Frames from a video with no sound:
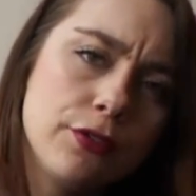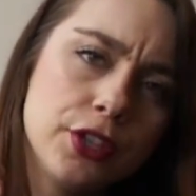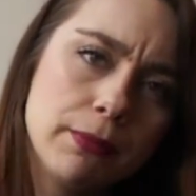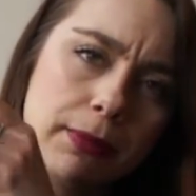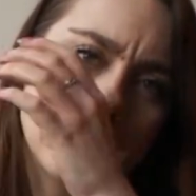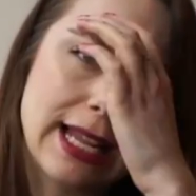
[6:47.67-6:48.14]
of
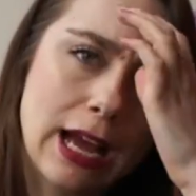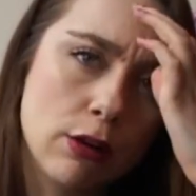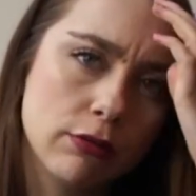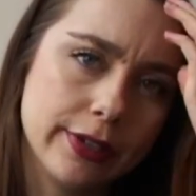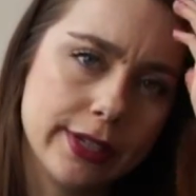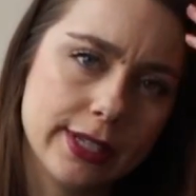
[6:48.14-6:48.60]
jumpers
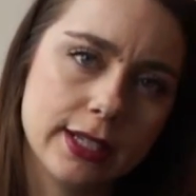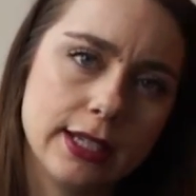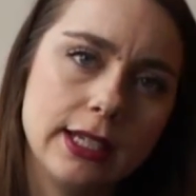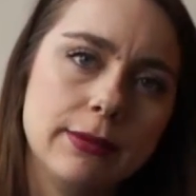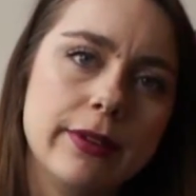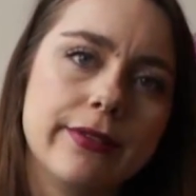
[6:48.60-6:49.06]
out recently,
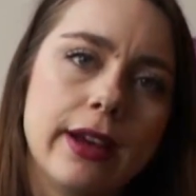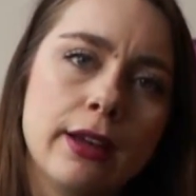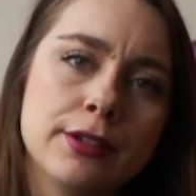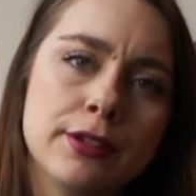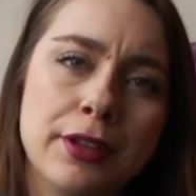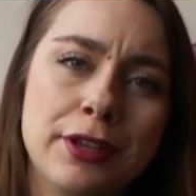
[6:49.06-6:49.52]
to be fair,
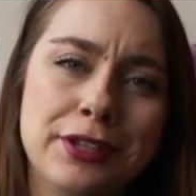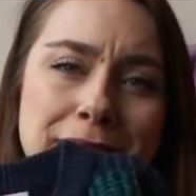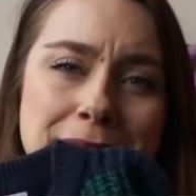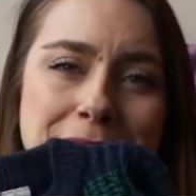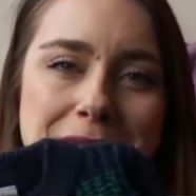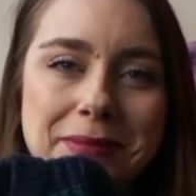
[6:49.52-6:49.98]
so this
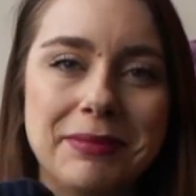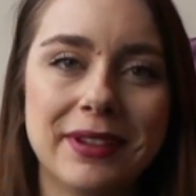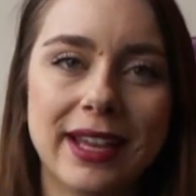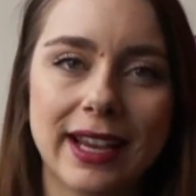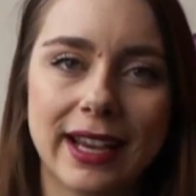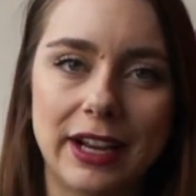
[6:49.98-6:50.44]
seems to
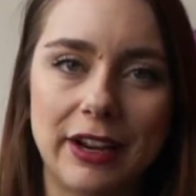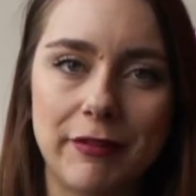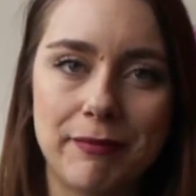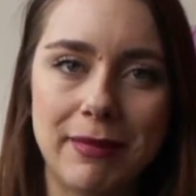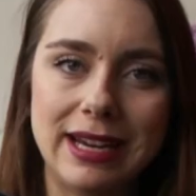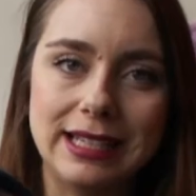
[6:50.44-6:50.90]
kind of
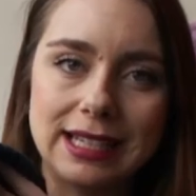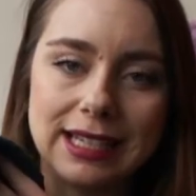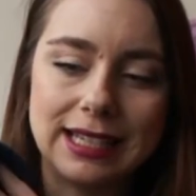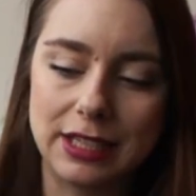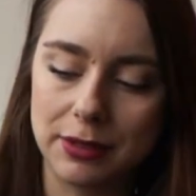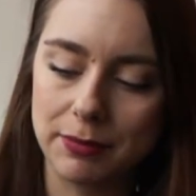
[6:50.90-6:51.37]
made it
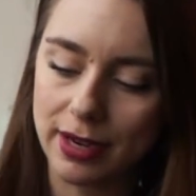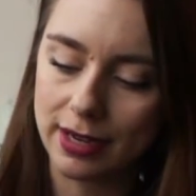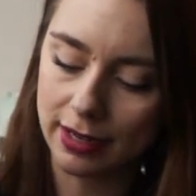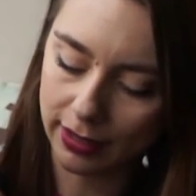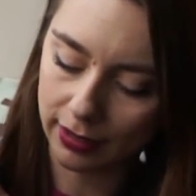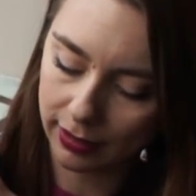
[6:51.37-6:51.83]
into my
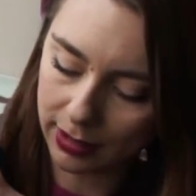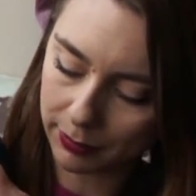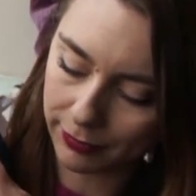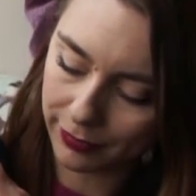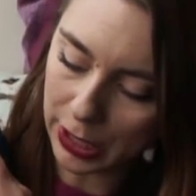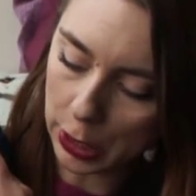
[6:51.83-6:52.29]
like
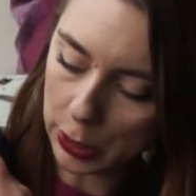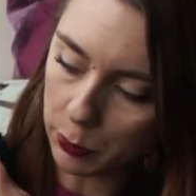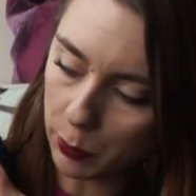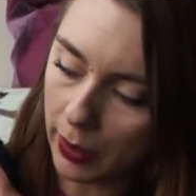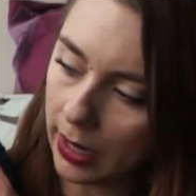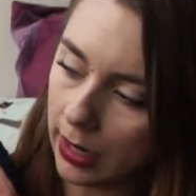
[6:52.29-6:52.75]
comfy
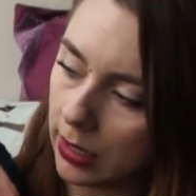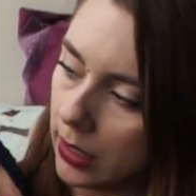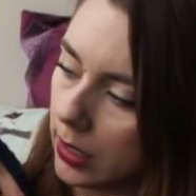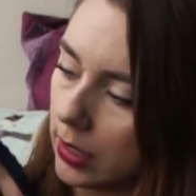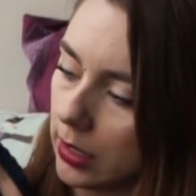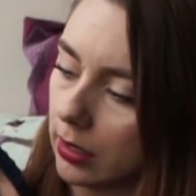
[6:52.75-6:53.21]
homeware
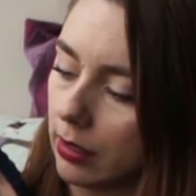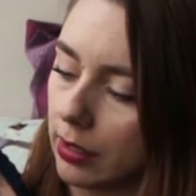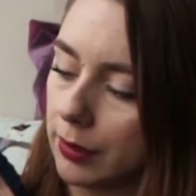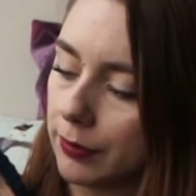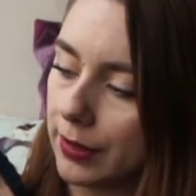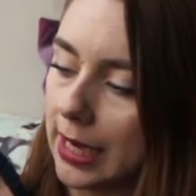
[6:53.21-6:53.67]

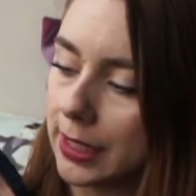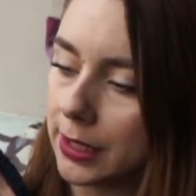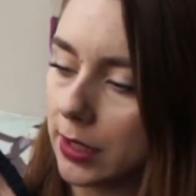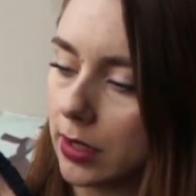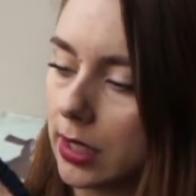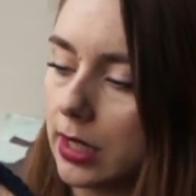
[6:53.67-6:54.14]
kind of
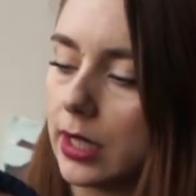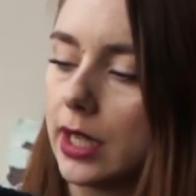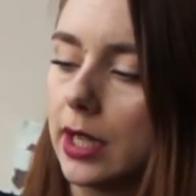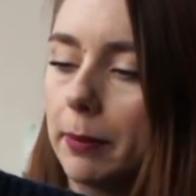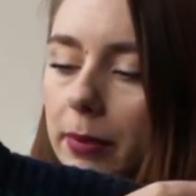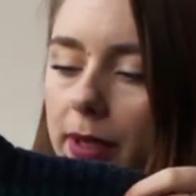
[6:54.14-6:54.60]
category,
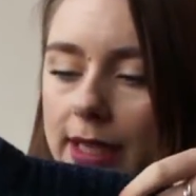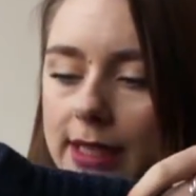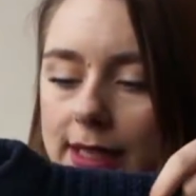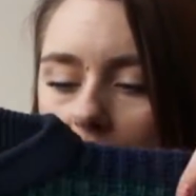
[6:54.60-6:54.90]
but it's